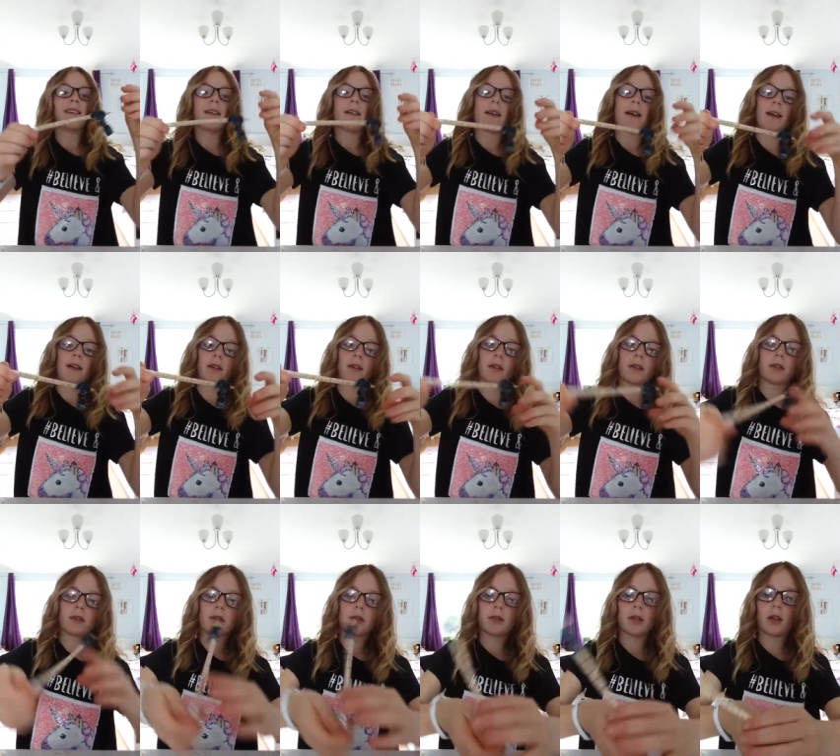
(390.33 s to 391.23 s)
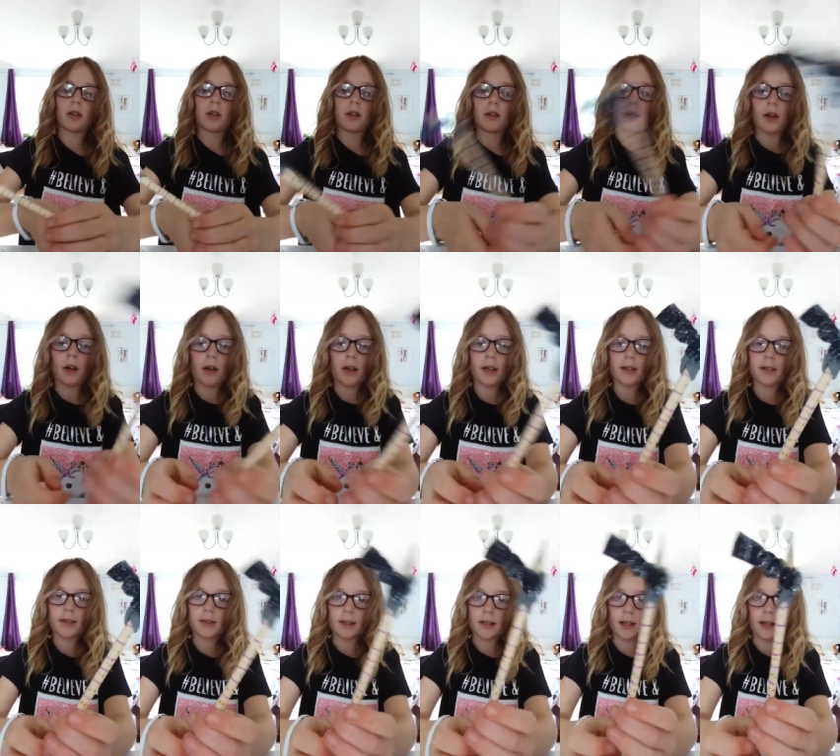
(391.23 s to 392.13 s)
look, it looks so
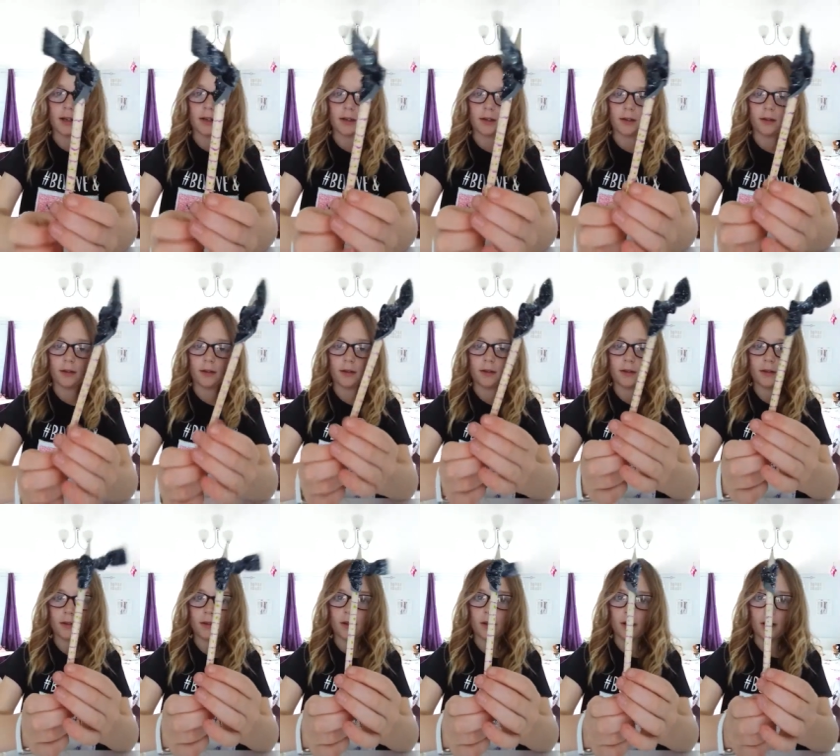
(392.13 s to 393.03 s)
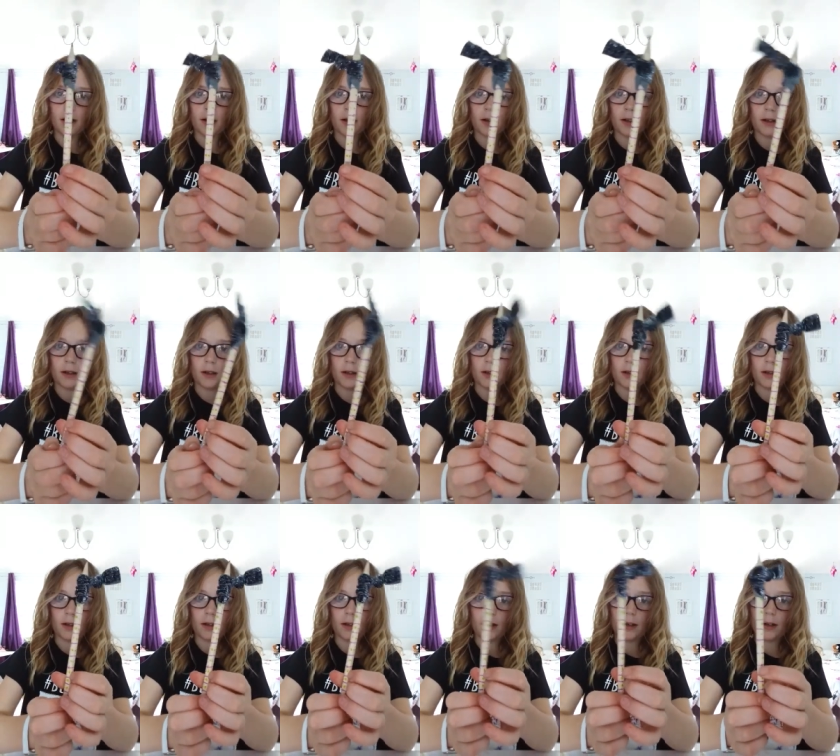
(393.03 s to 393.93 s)
nice now
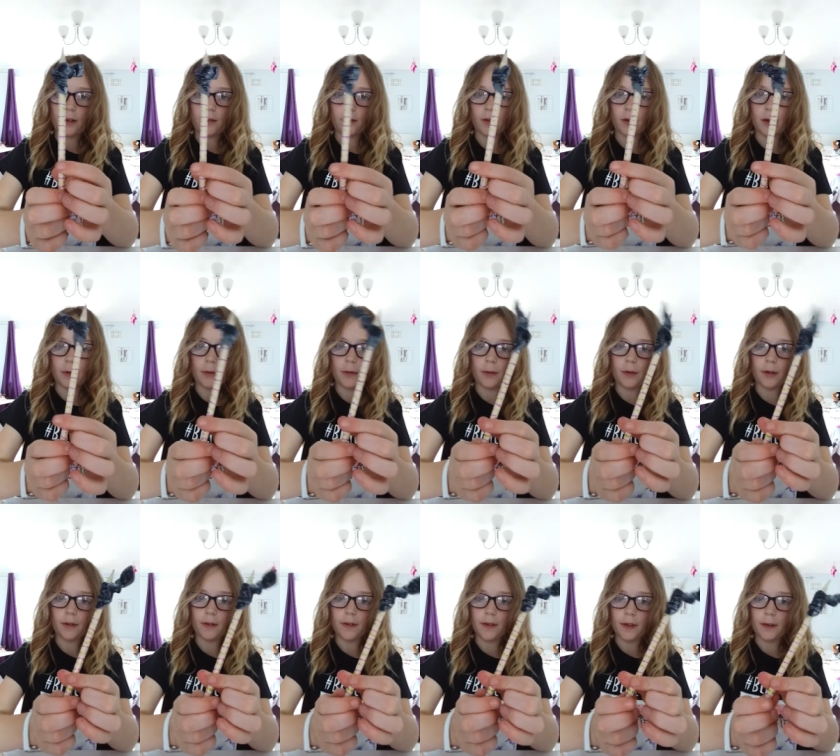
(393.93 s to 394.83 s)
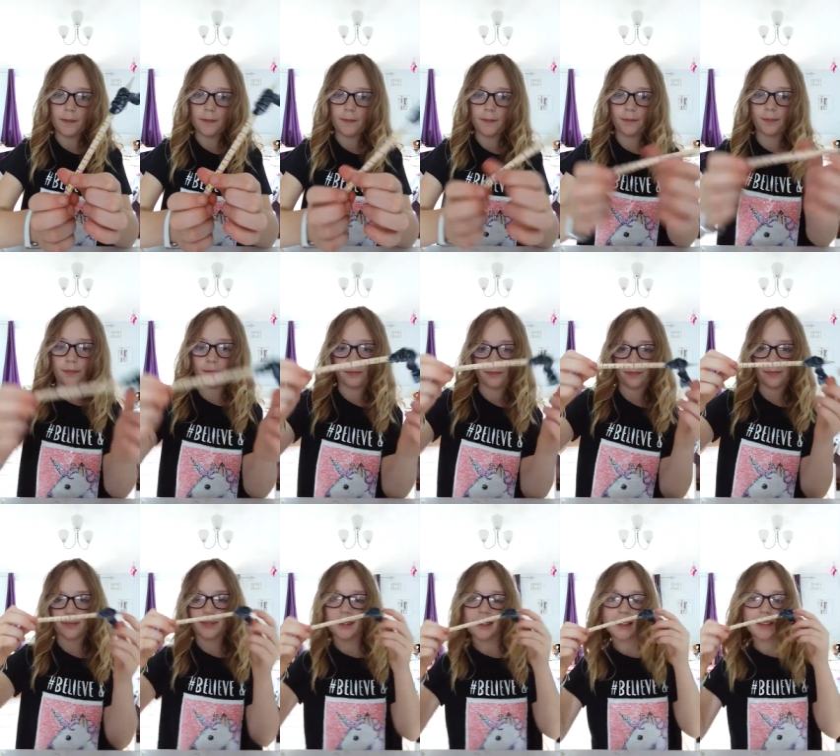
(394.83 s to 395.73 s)
everyone will want it
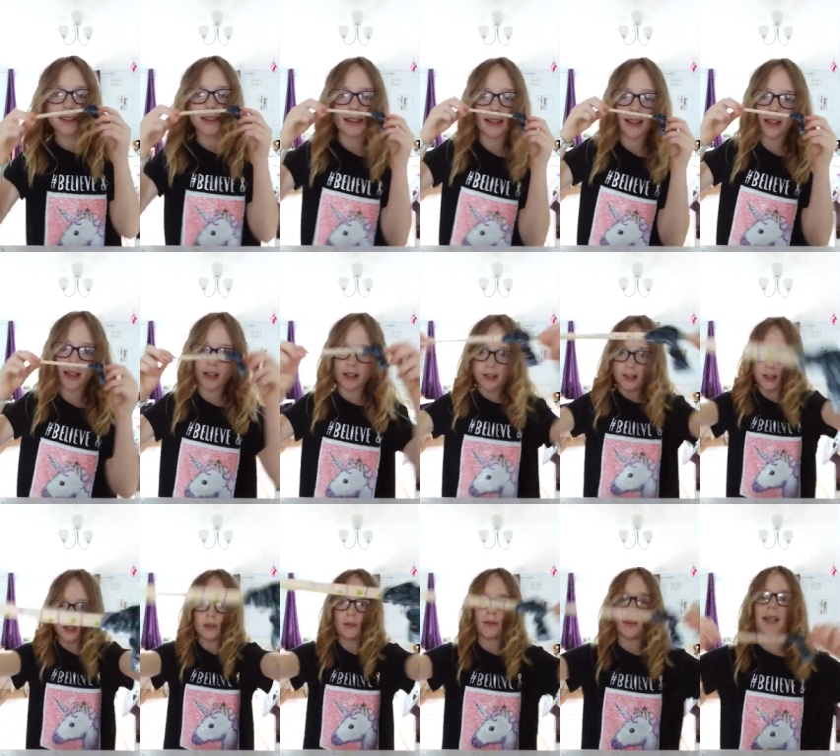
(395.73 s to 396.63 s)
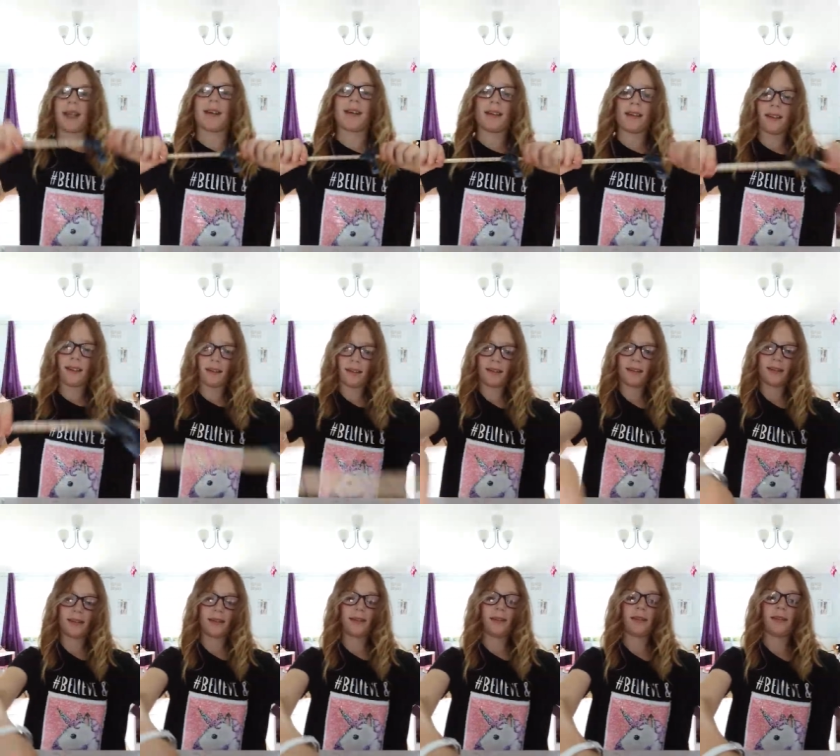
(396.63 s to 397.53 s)
because you made it.
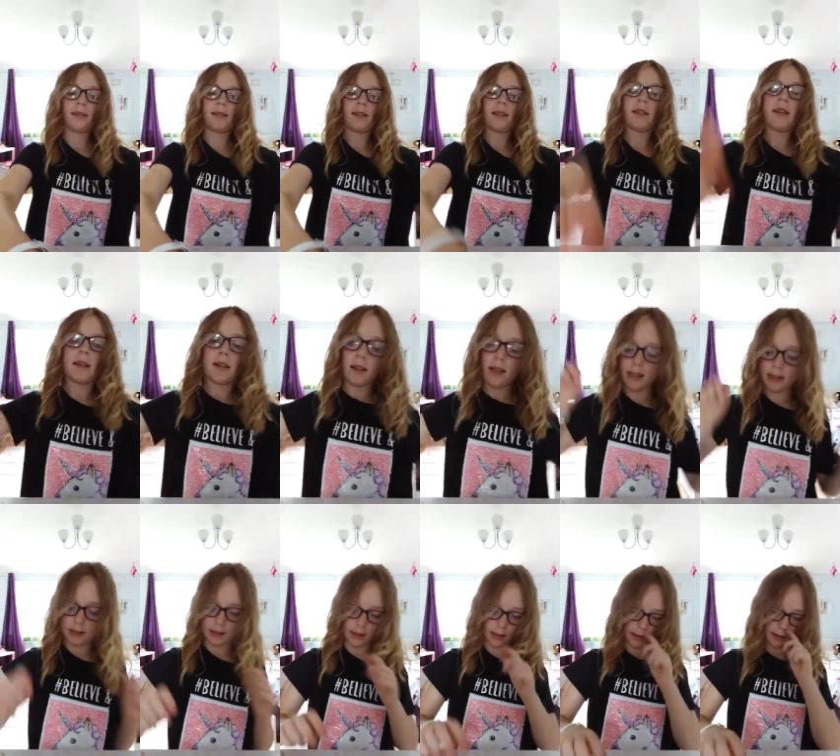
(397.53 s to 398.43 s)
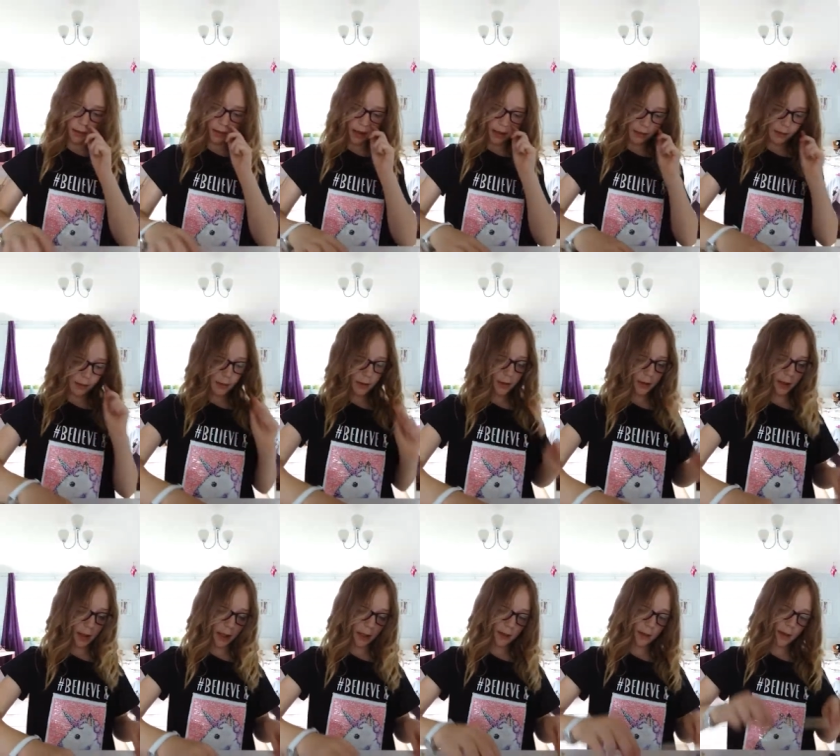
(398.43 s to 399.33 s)
It's going to do that one,
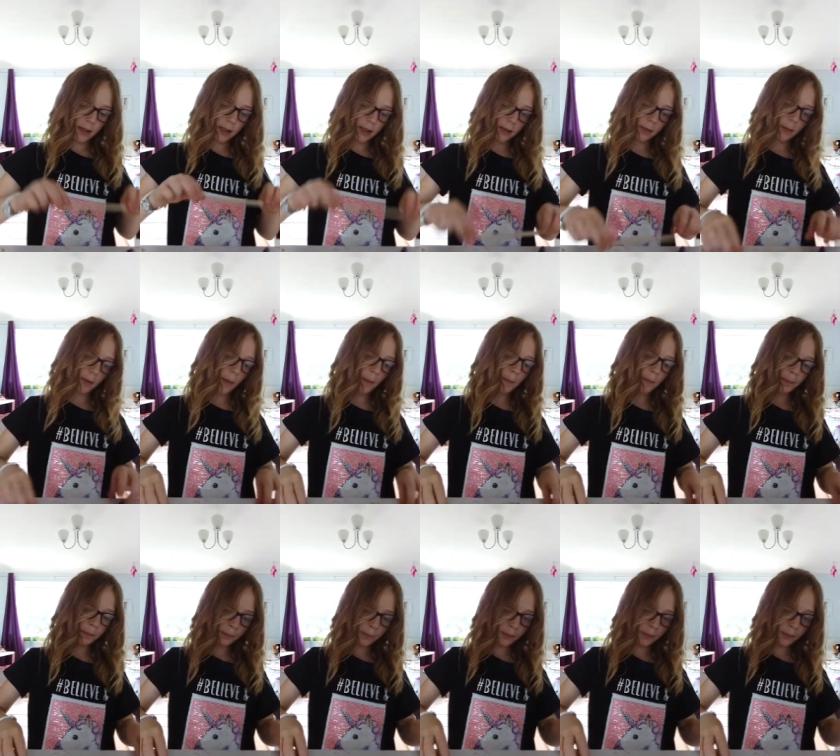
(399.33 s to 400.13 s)
now this one.